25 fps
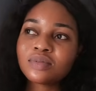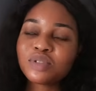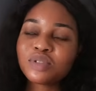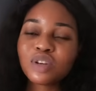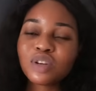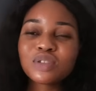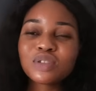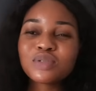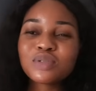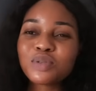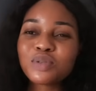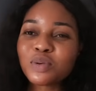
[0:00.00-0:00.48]

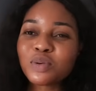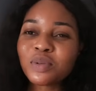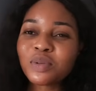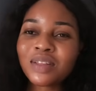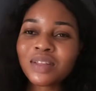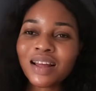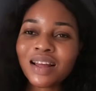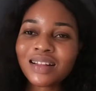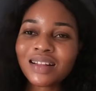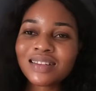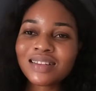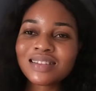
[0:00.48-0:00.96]
just
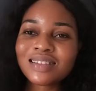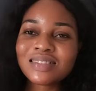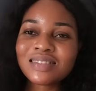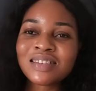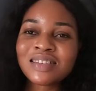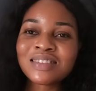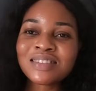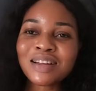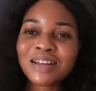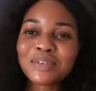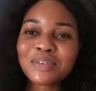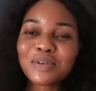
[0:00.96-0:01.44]
know that these
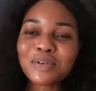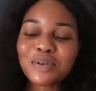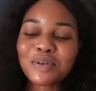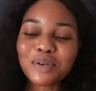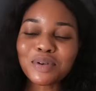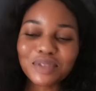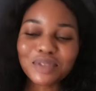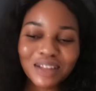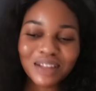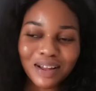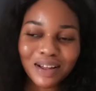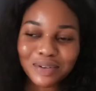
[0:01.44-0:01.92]
things are not
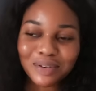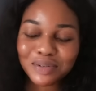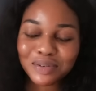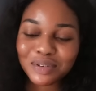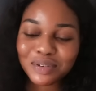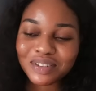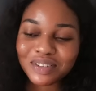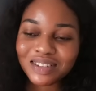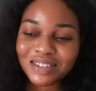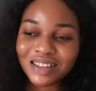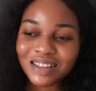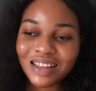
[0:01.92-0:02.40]
all that
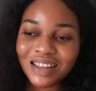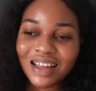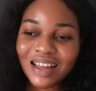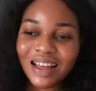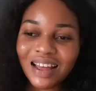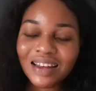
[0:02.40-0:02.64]
rosy,